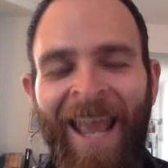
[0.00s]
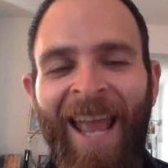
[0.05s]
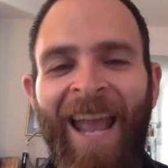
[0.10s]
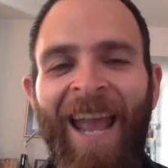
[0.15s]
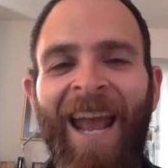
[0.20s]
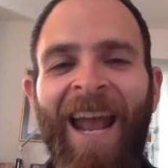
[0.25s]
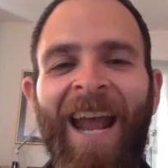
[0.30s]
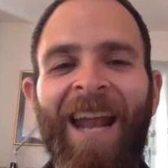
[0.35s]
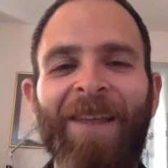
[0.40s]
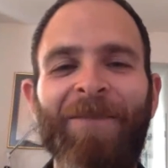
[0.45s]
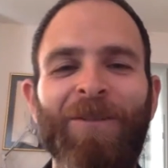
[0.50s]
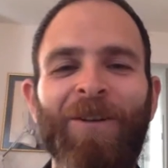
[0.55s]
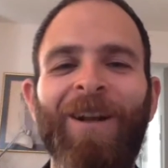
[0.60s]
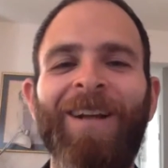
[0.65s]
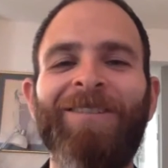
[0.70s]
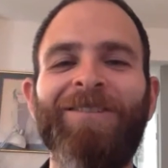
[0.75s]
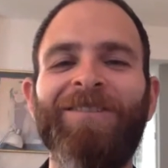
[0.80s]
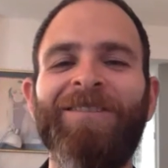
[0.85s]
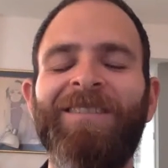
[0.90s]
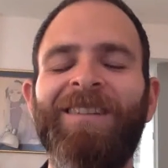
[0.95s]
And if you're
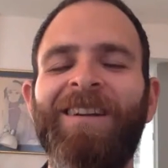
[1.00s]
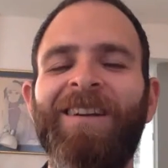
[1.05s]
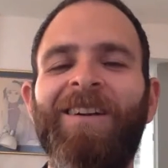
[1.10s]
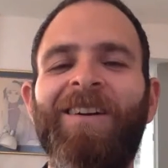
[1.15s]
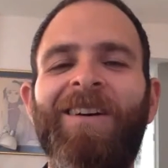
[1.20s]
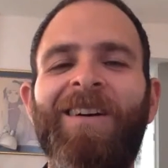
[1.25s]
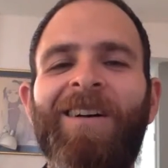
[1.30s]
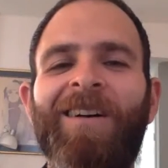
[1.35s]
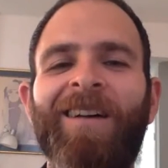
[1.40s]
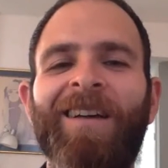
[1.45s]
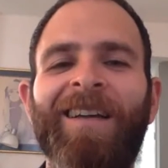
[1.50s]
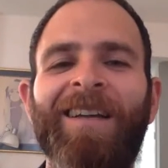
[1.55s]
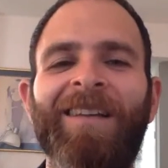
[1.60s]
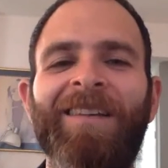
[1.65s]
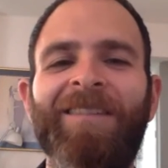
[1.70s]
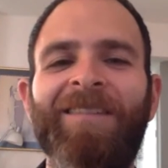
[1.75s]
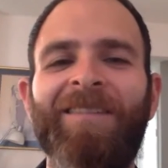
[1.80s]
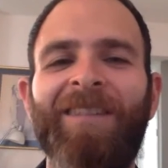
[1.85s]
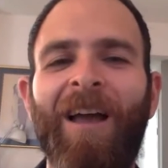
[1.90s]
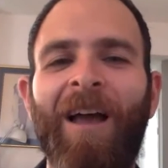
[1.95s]
interested at all
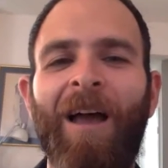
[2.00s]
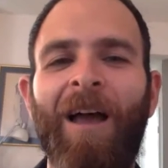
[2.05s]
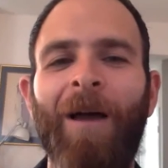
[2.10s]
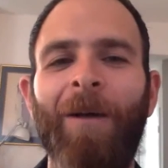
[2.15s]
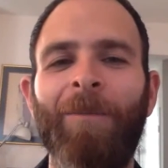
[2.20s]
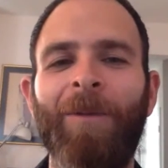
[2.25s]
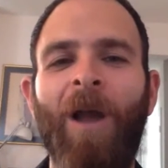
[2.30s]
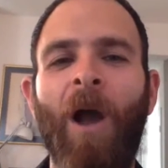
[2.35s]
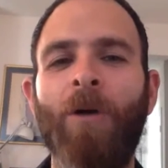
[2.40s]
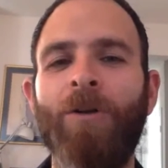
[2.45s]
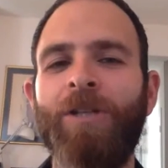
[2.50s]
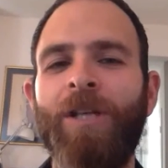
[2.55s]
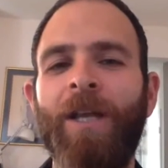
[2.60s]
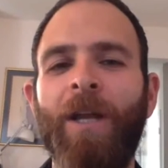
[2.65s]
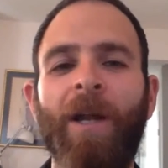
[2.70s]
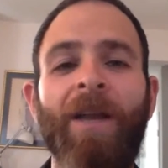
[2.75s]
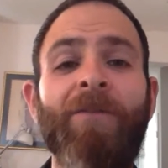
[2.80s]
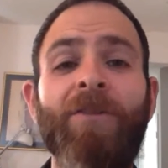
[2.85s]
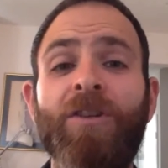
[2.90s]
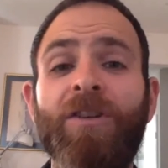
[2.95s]
in some coaching
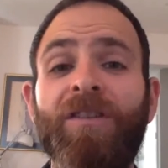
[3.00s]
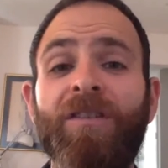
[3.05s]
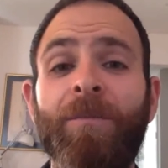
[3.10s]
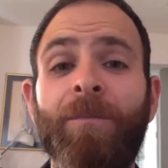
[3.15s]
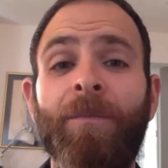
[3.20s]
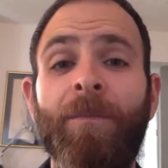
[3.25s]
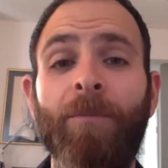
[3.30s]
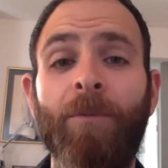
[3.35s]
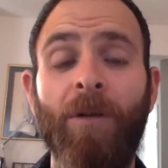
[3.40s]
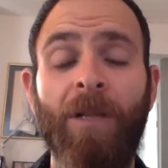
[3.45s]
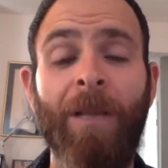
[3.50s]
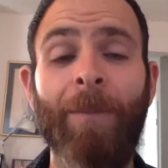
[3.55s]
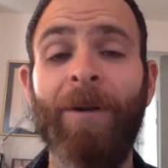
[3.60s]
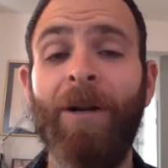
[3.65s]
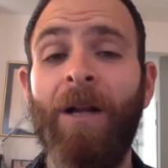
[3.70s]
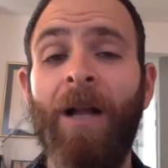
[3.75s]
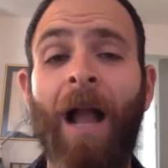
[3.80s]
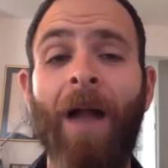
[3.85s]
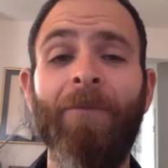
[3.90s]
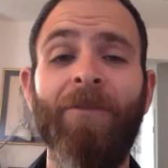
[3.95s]
or even just some
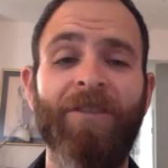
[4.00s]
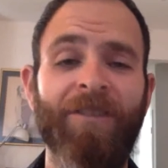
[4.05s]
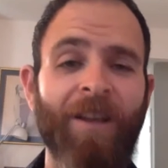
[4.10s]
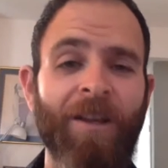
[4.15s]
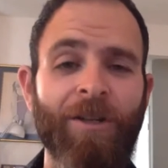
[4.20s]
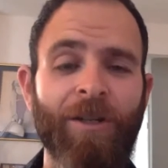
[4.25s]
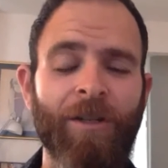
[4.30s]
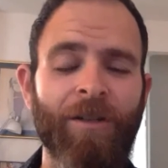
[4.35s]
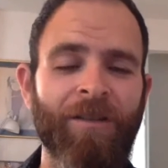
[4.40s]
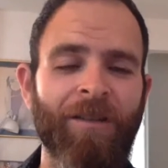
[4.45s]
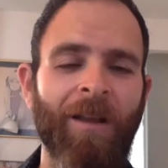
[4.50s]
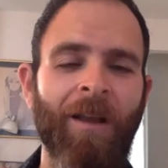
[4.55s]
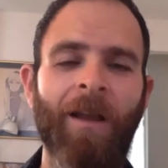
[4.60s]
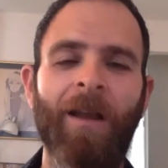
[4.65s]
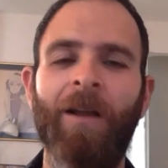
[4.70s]
preliminary conversations,